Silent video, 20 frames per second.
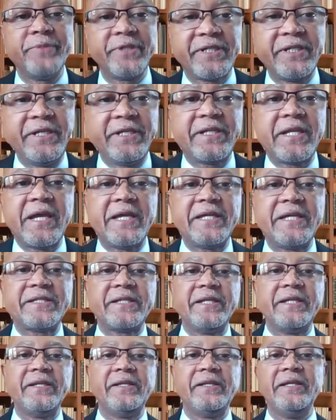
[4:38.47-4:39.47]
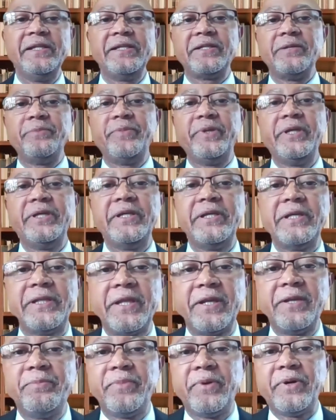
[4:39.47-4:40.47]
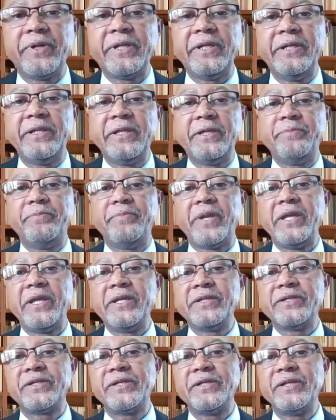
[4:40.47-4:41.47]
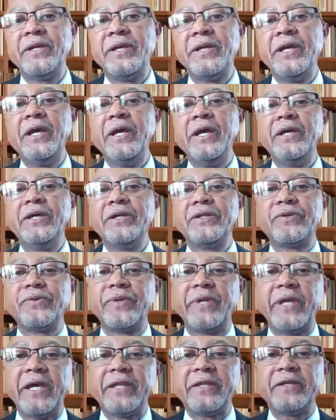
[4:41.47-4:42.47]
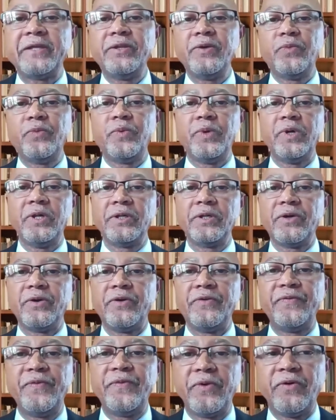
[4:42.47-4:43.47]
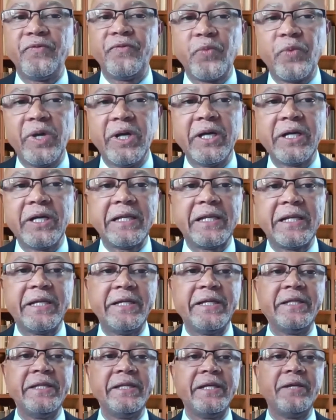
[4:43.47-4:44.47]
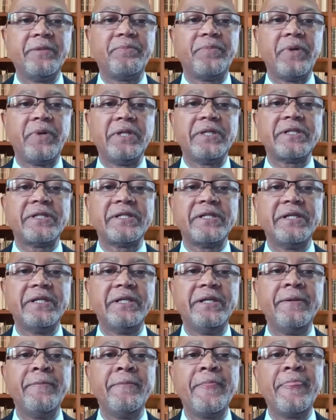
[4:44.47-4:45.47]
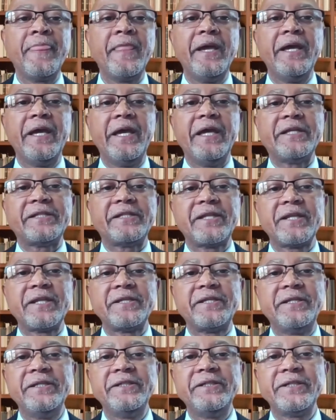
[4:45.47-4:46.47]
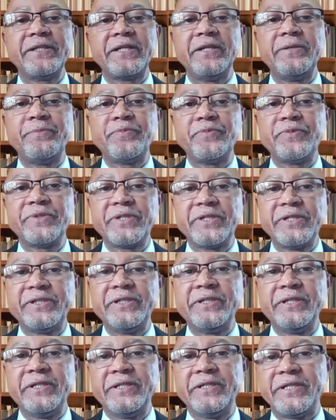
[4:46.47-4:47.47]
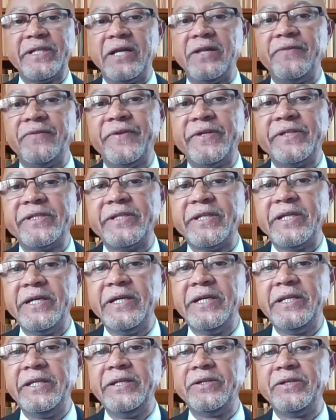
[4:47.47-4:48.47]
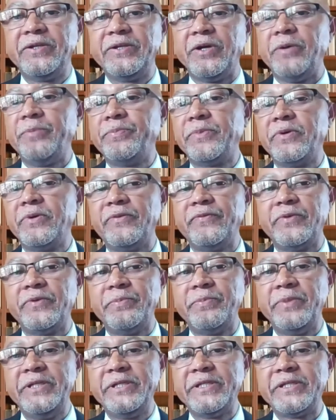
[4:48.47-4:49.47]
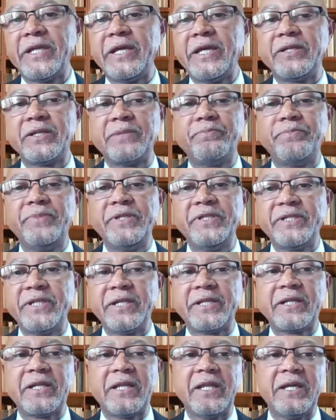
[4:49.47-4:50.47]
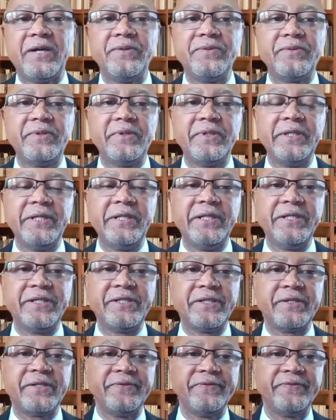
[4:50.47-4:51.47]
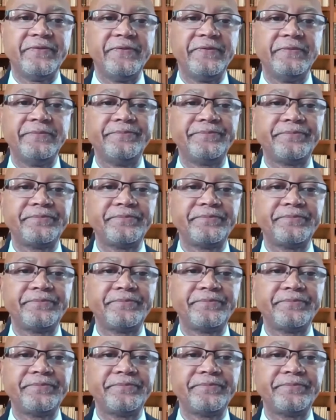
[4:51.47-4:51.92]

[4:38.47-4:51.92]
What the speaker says: The merSETA is an intermediary body that brings together the world of work, learning, and policy, has strategically positioned itself as an early adopter of the PSET Cloud initiative.